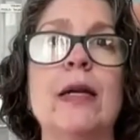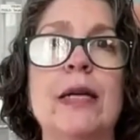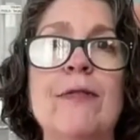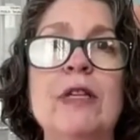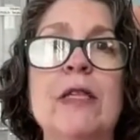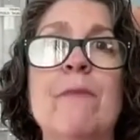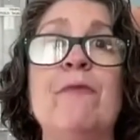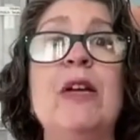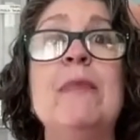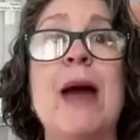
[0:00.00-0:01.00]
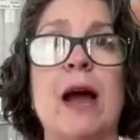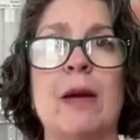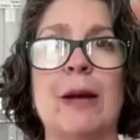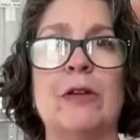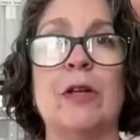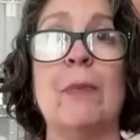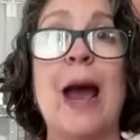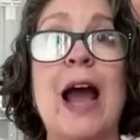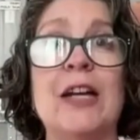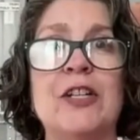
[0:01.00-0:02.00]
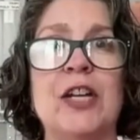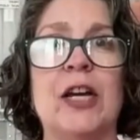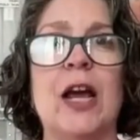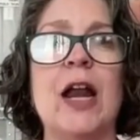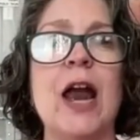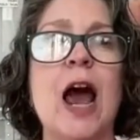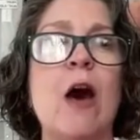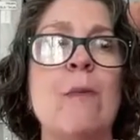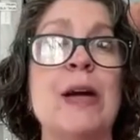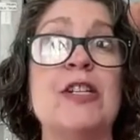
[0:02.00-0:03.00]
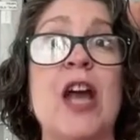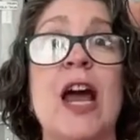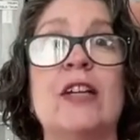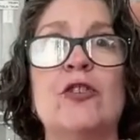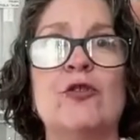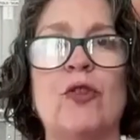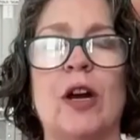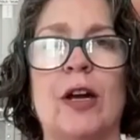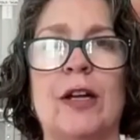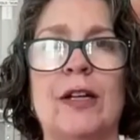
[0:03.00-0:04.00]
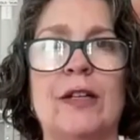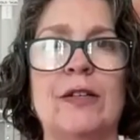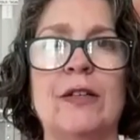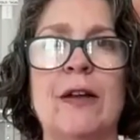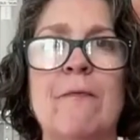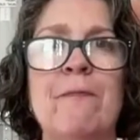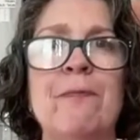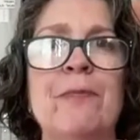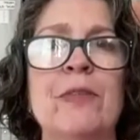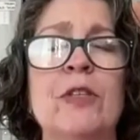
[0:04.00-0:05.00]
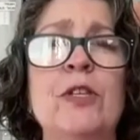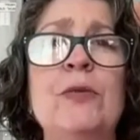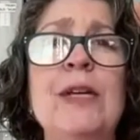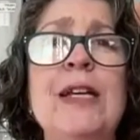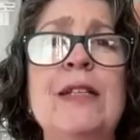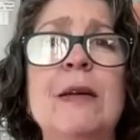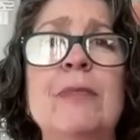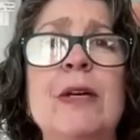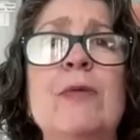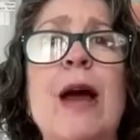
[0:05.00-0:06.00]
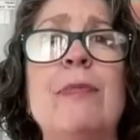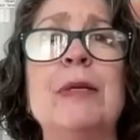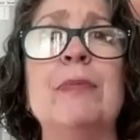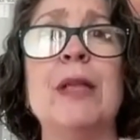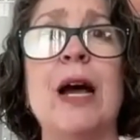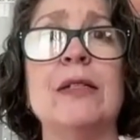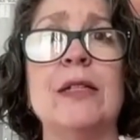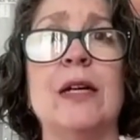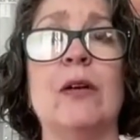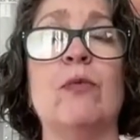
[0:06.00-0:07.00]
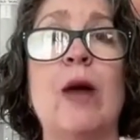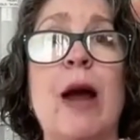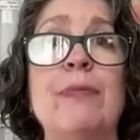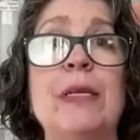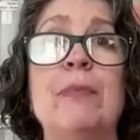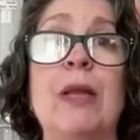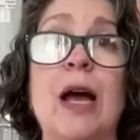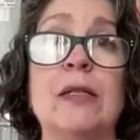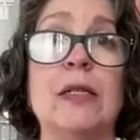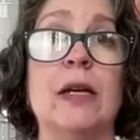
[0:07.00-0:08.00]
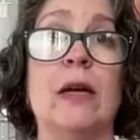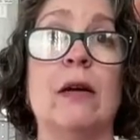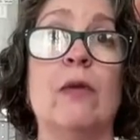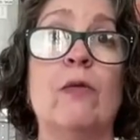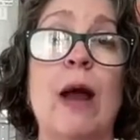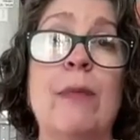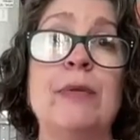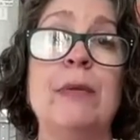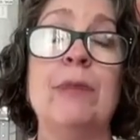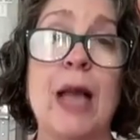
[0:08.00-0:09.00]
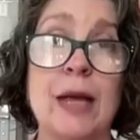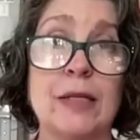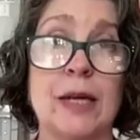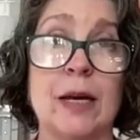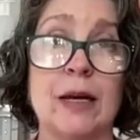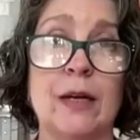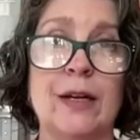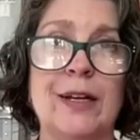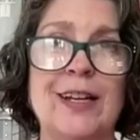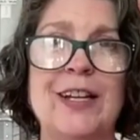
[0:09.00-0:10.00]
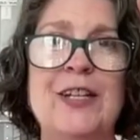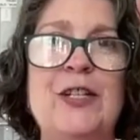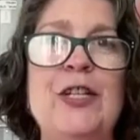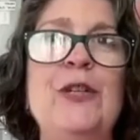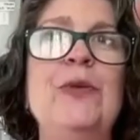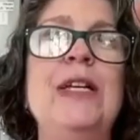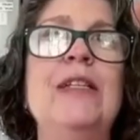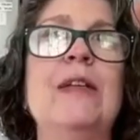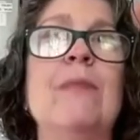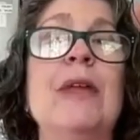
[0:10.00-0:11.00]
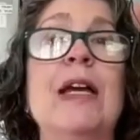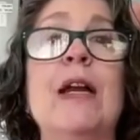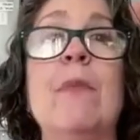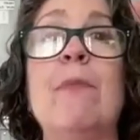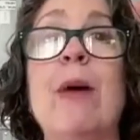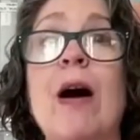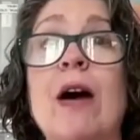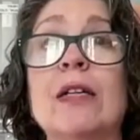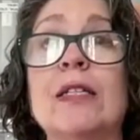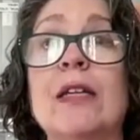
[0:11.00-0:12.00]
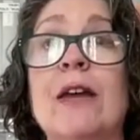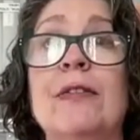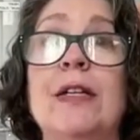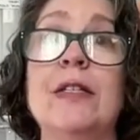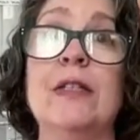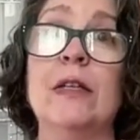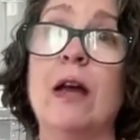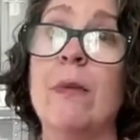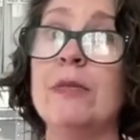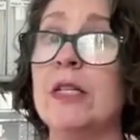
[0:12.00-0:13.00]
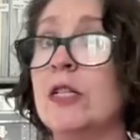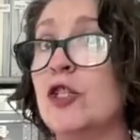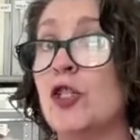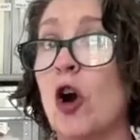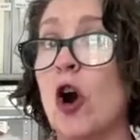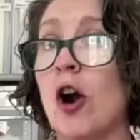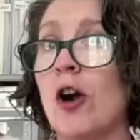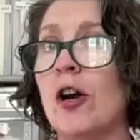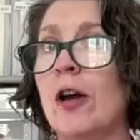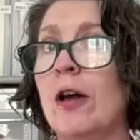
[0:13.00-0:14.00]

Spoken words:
giving them feedback about their packaging and how much extra it is. Do you need something wrapped in plastic, wrapped in plastic, wrapped in plastic? Do you need something in a box that comes in a jar?